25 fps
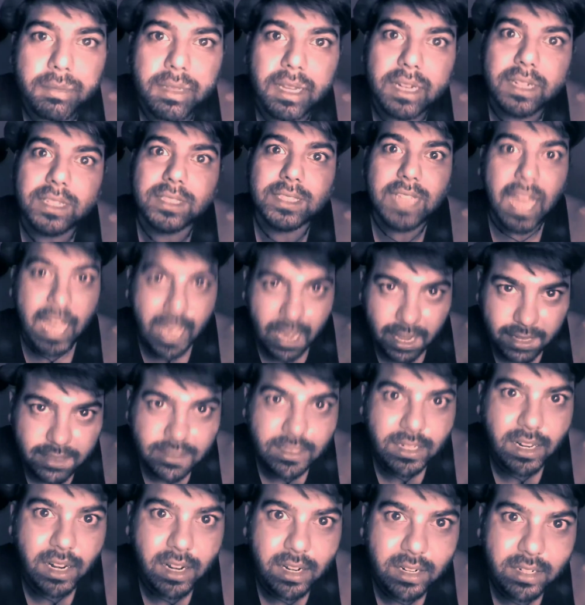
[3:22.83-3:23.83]
that is
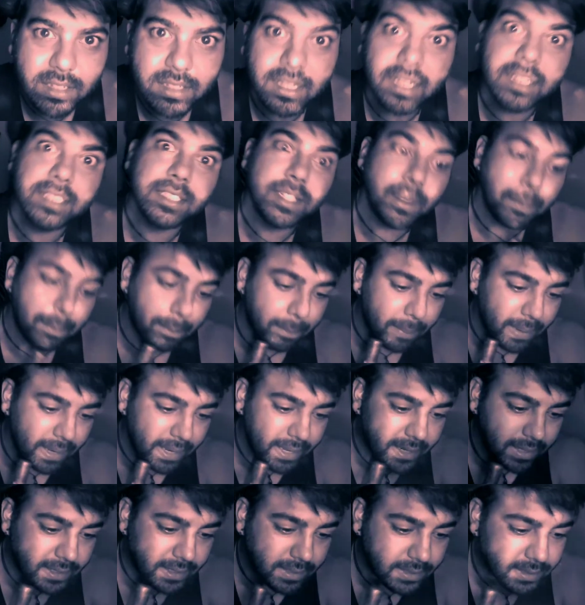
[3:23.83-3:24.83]
Asgard, there's a
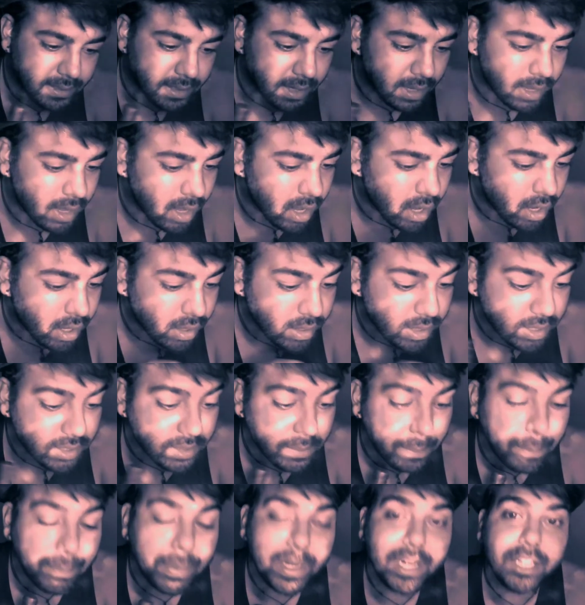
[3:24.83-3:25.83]

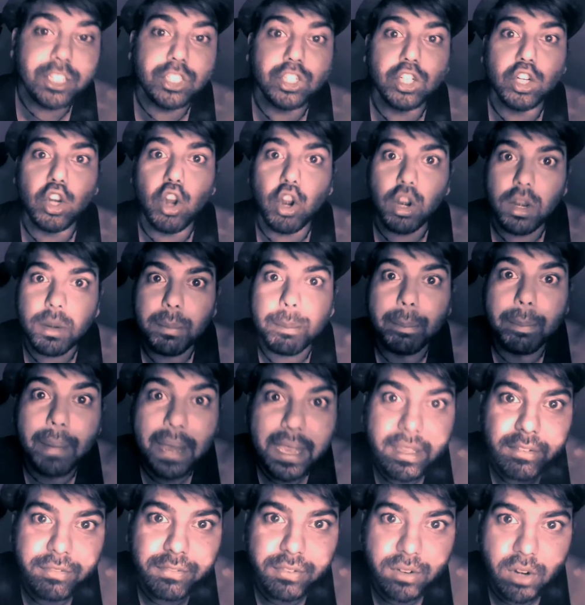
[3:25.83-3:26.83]
bridge called
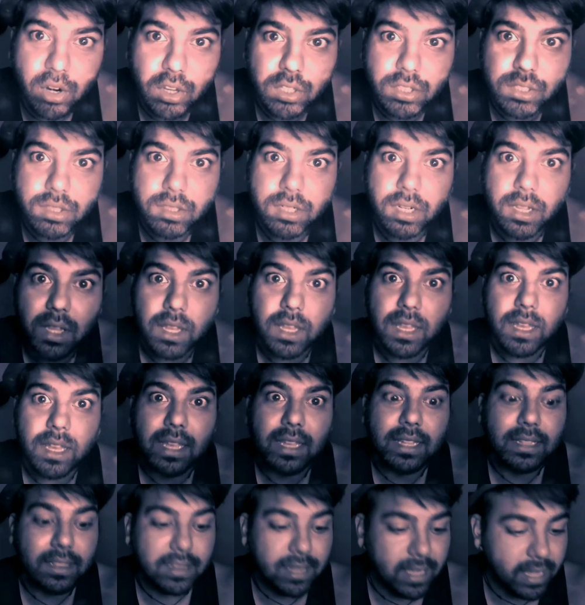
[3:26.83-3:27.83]
Bifrost.
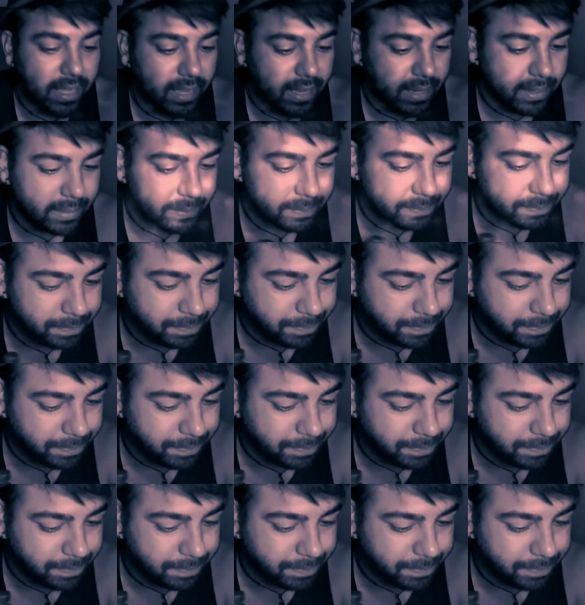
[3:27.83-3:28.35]
They